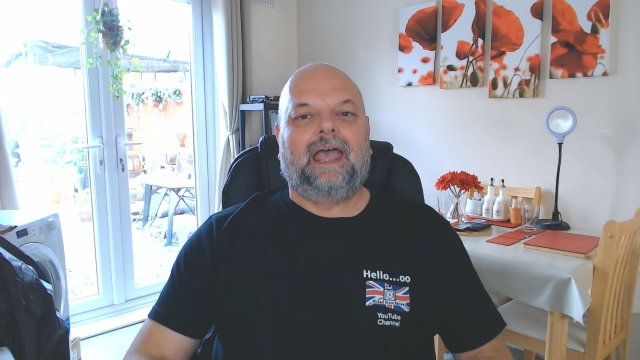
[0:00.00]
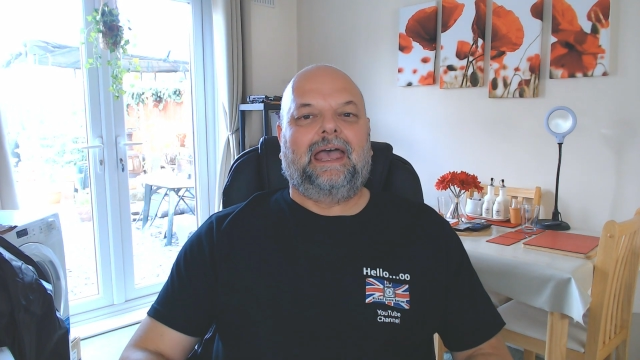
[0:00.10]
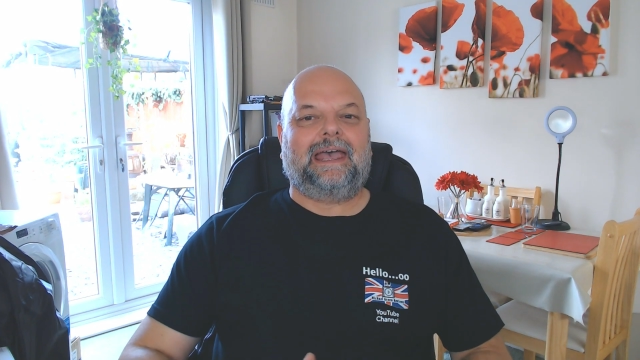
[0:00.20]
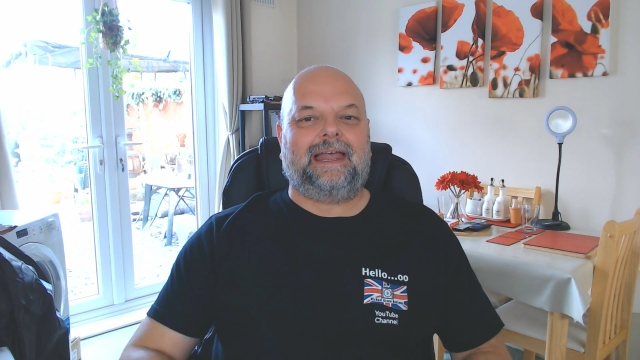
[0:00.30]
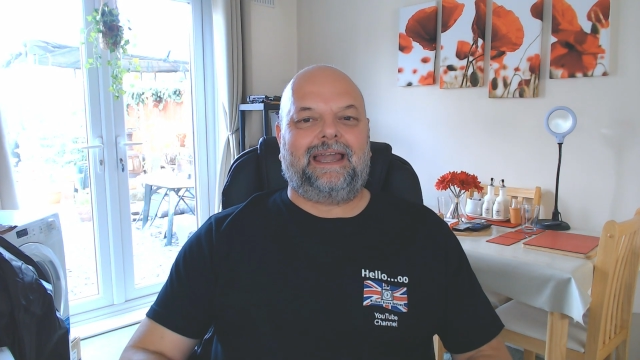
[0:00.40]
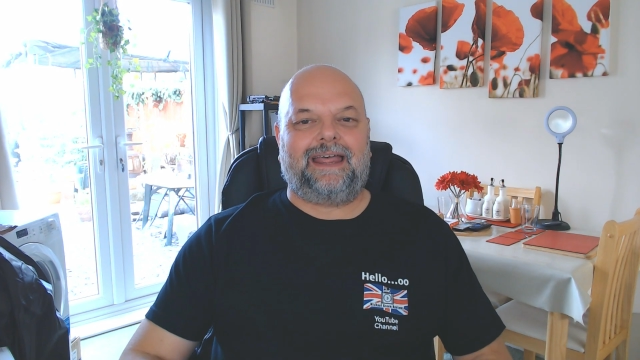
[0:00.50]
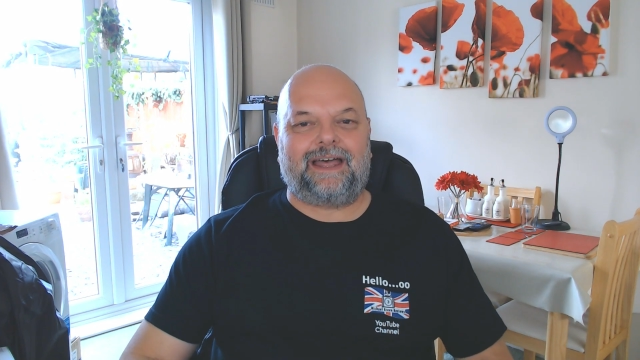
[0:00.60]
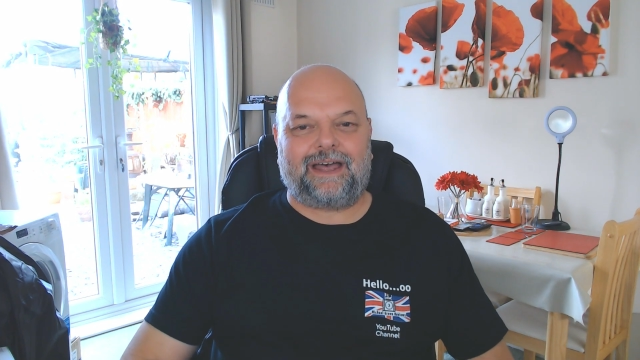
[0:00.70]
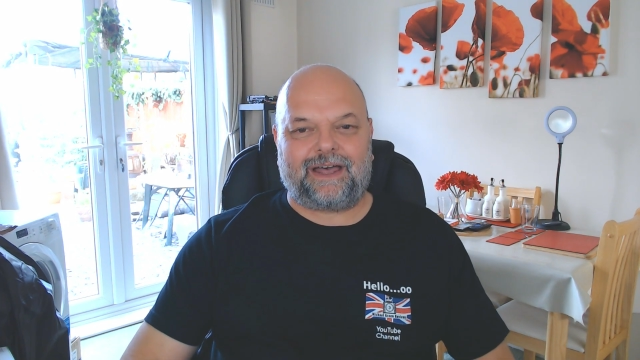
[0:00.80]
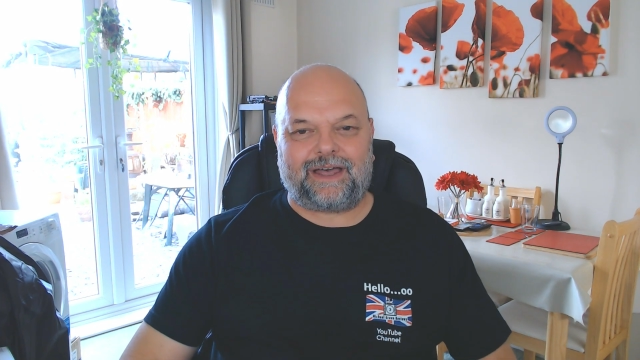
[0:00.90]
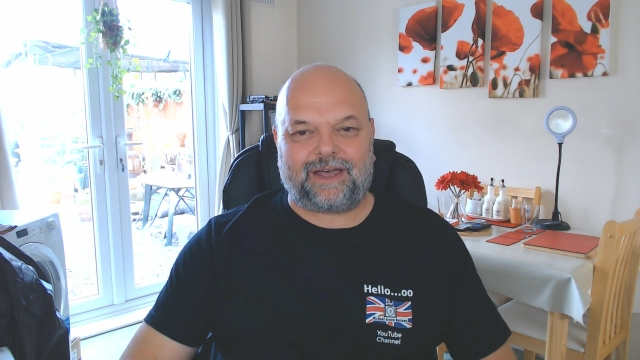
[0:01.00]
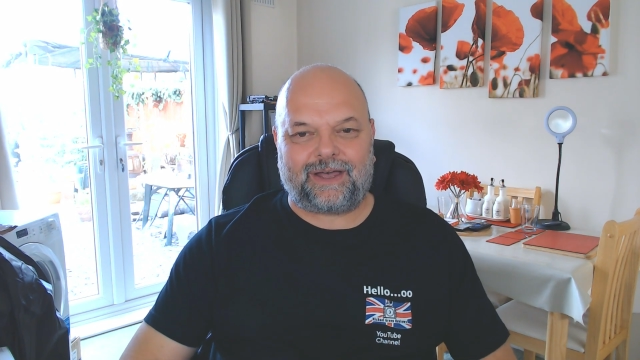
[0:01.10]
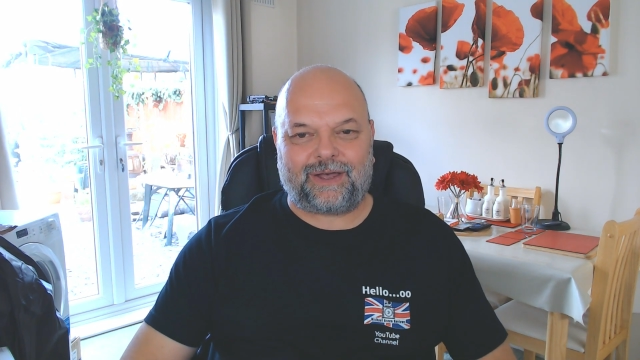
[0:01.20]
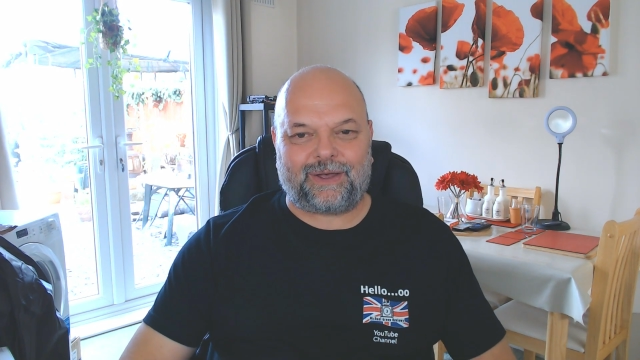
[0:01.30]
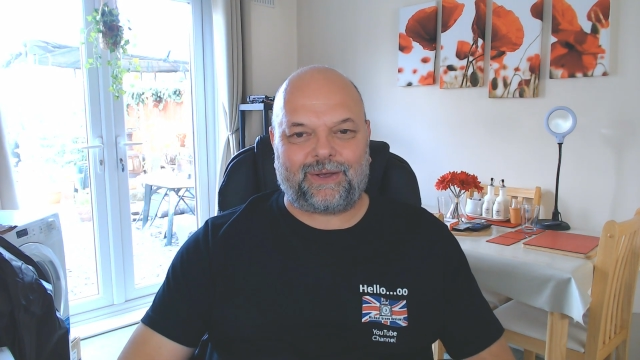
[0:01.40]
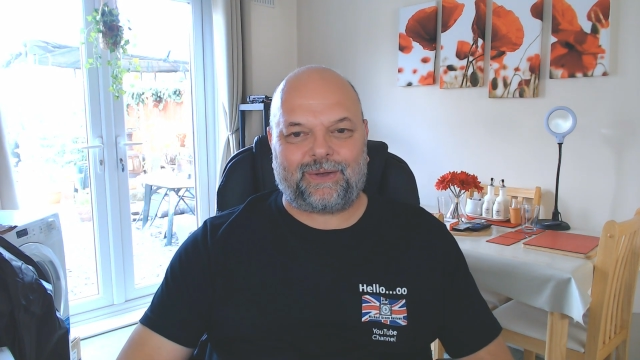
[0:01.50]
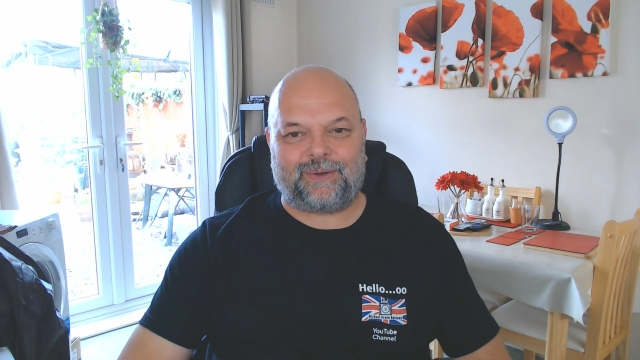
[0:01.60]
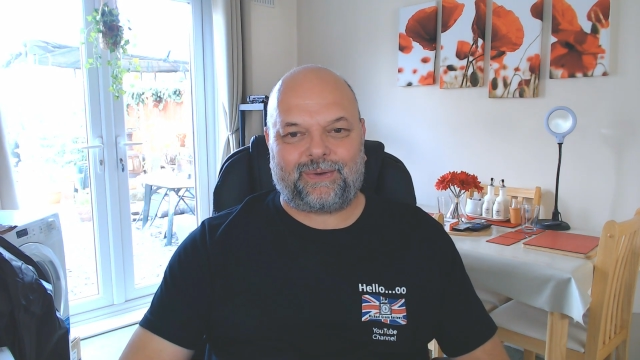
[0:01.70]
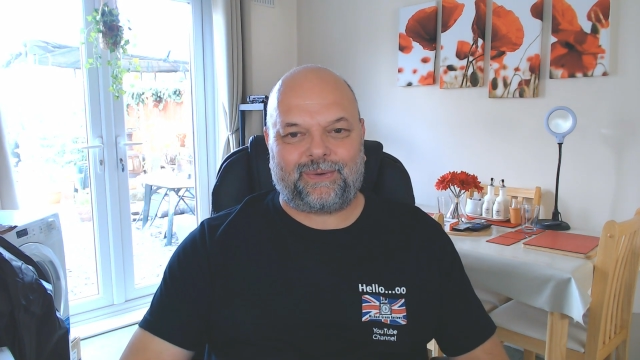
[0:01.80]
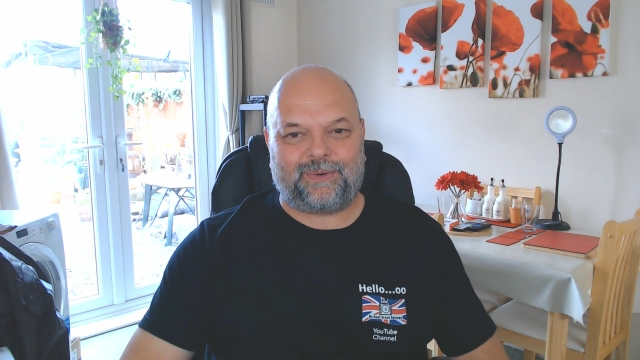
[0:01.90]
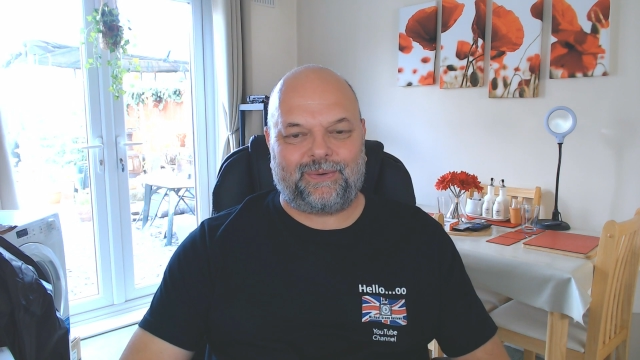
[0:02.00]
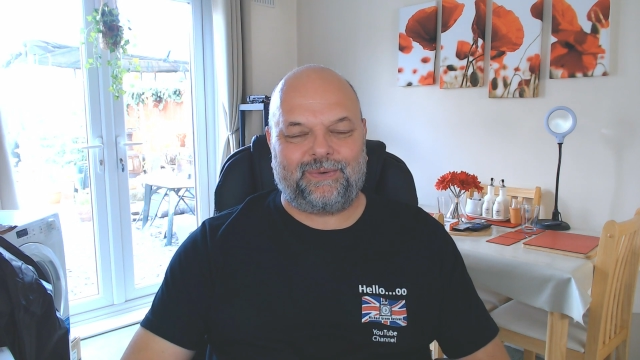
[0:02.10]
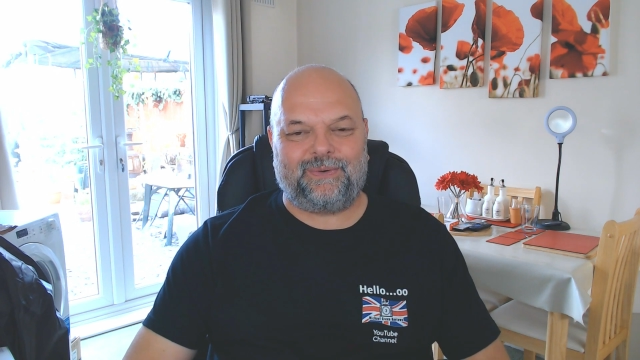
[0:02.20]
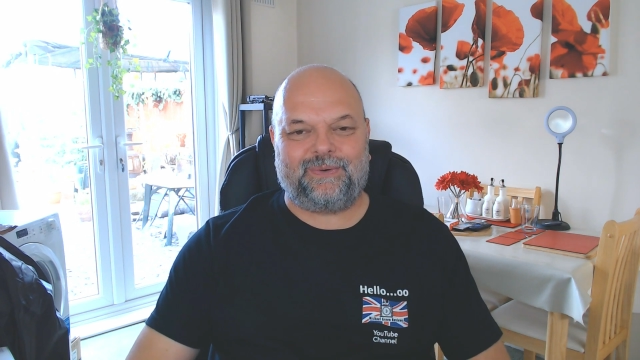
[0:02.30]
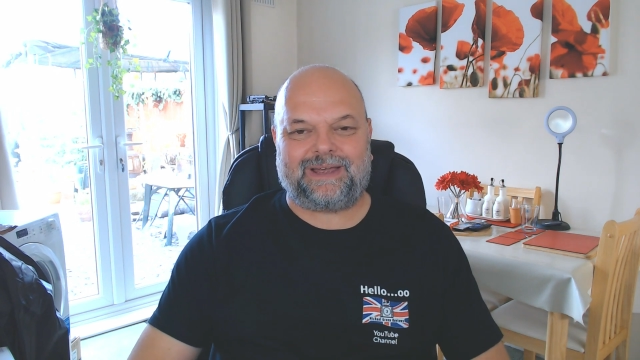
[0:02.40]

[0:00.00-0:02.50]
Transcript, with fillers: Hello